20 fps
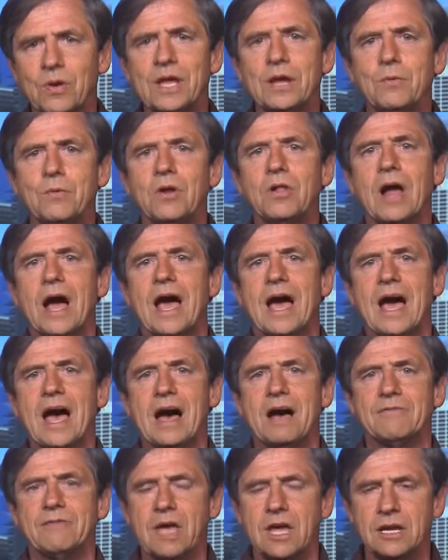we will
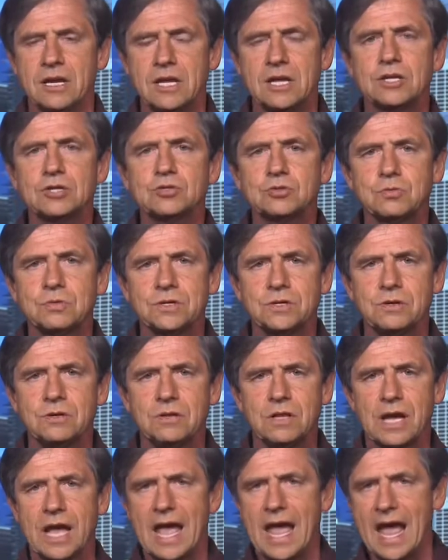have an
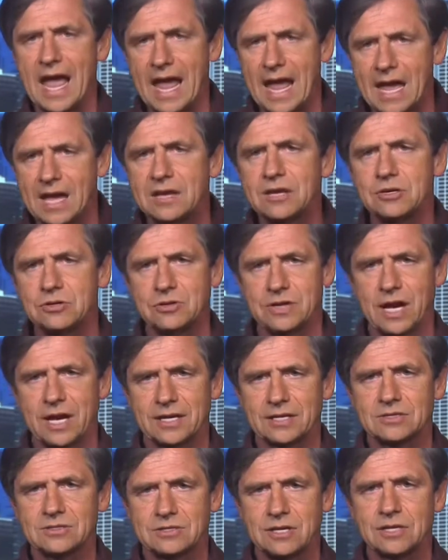Israel and a
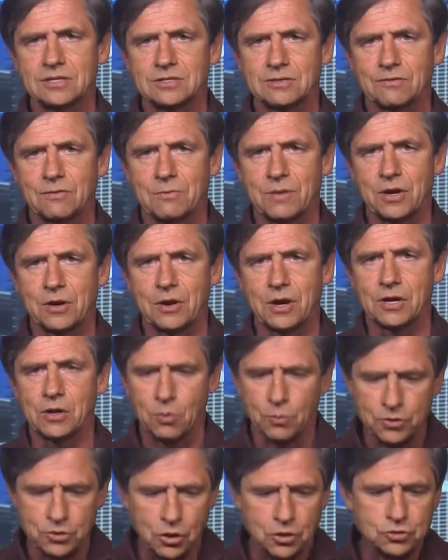United States of
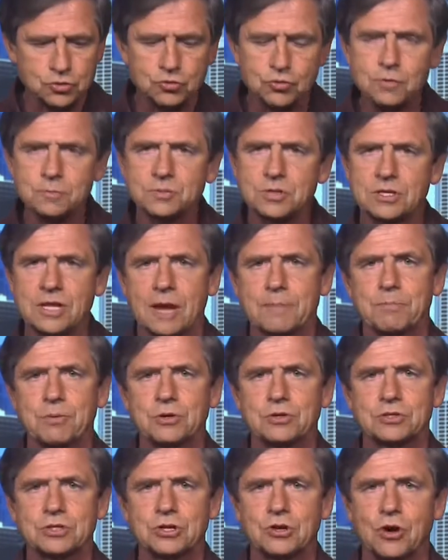America, with our troops in that
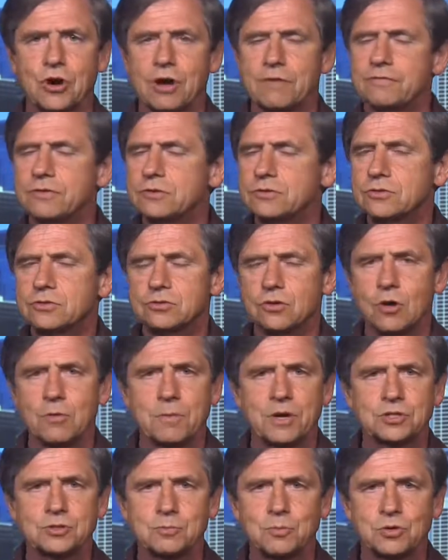Persian Gulf, so
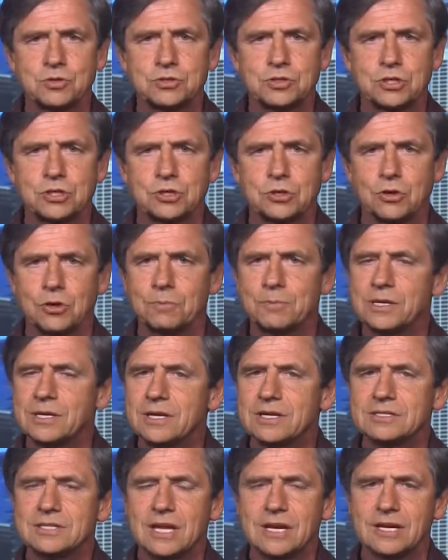much more secure.
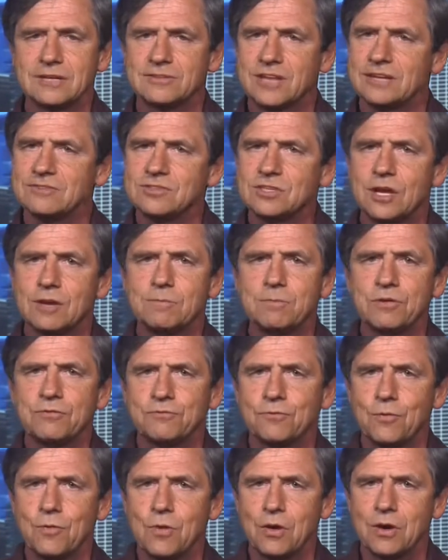Because, Ed, as I said
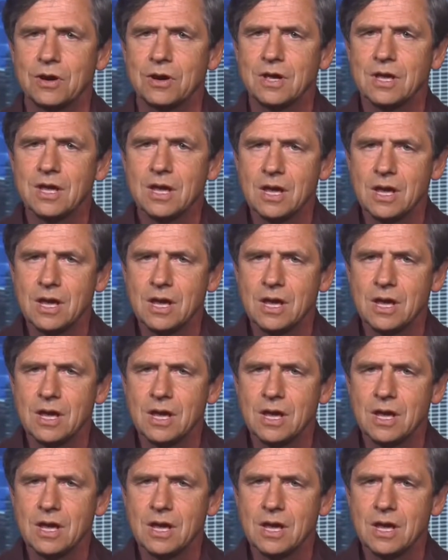before,